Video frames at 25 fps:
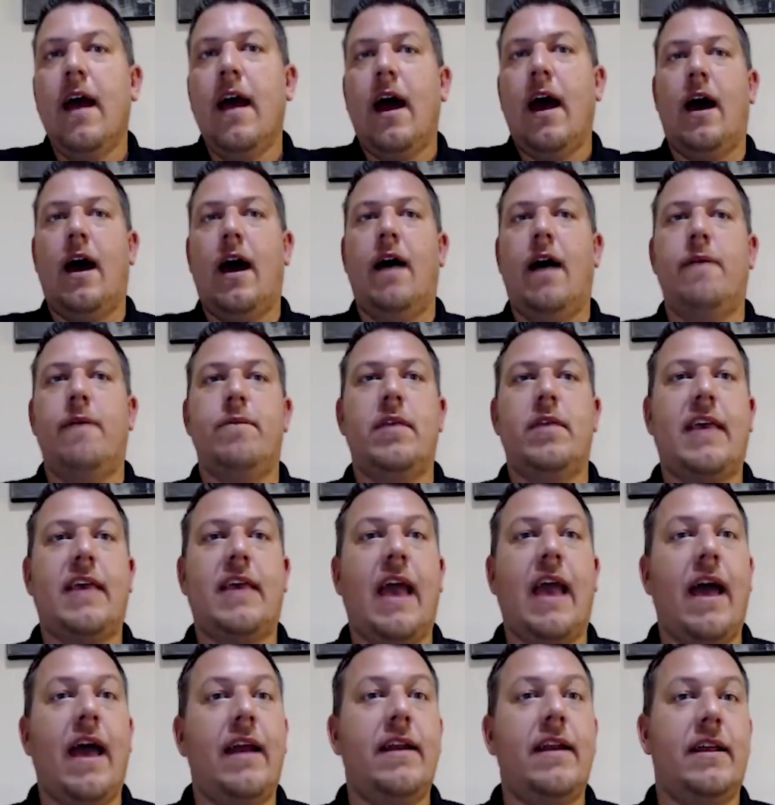The
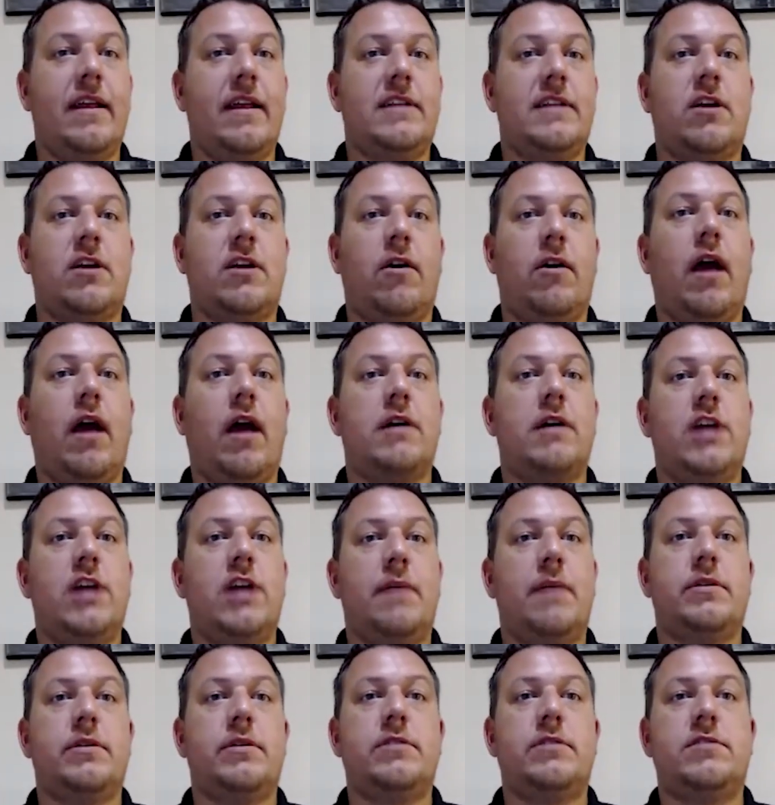candidates are actually
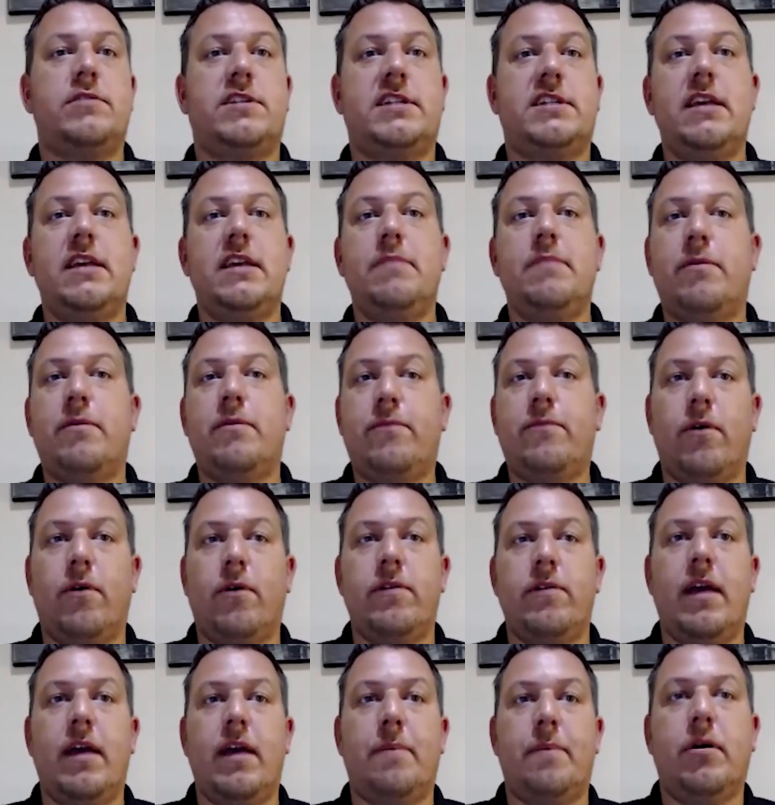able to see before
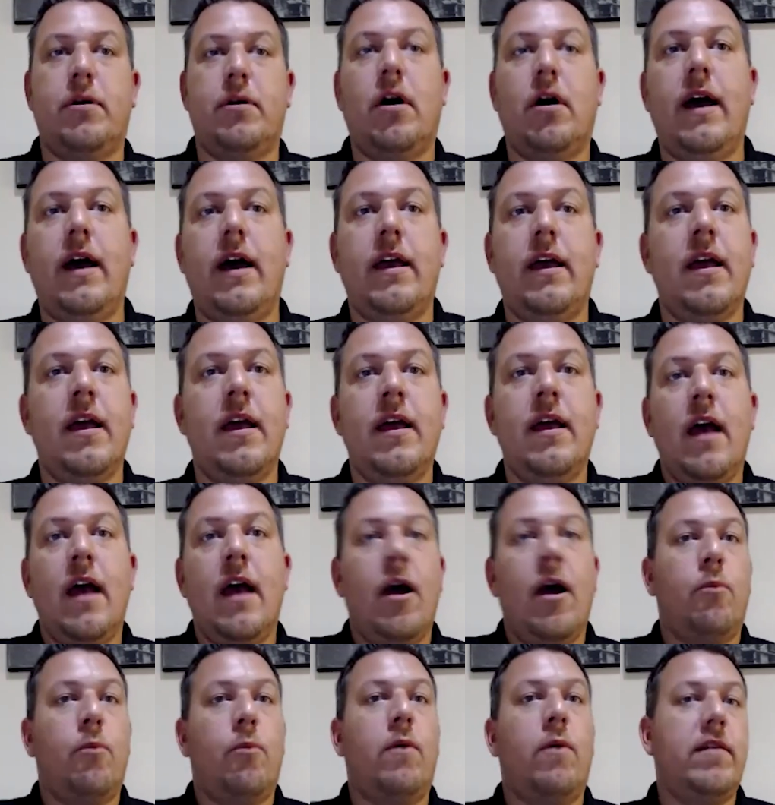they apply
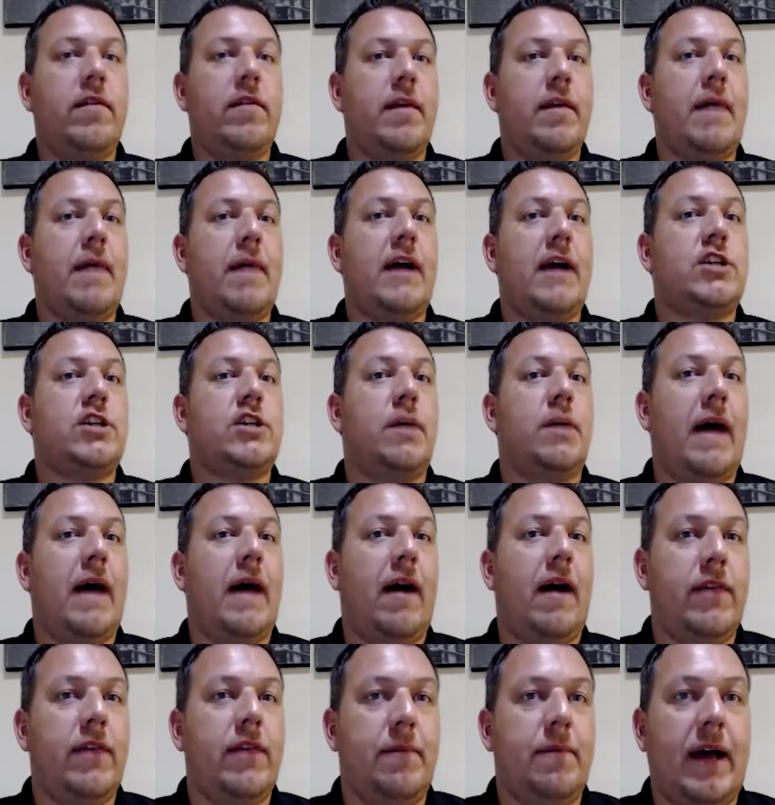where they match up,
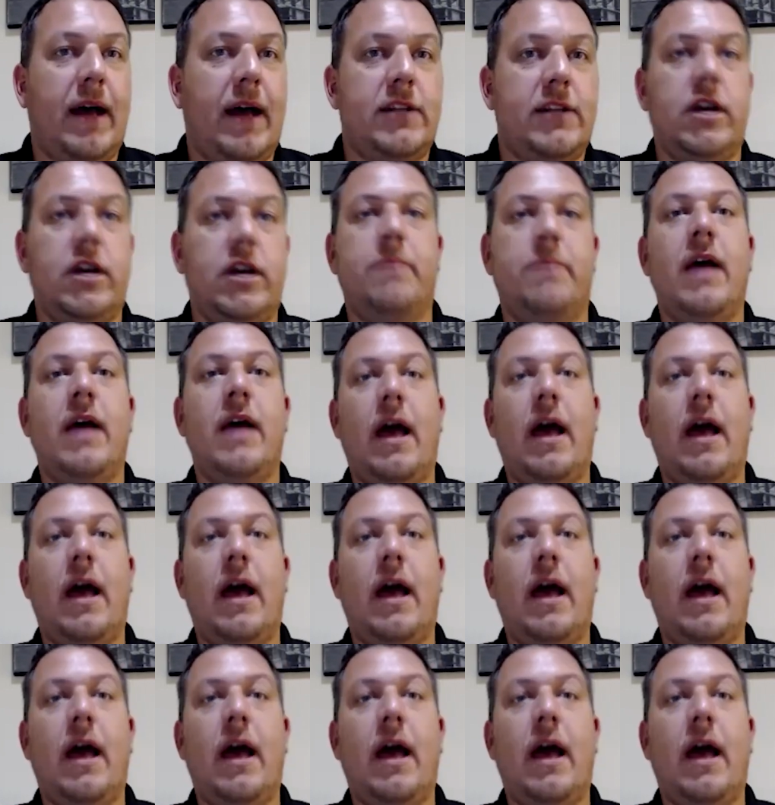how they match up.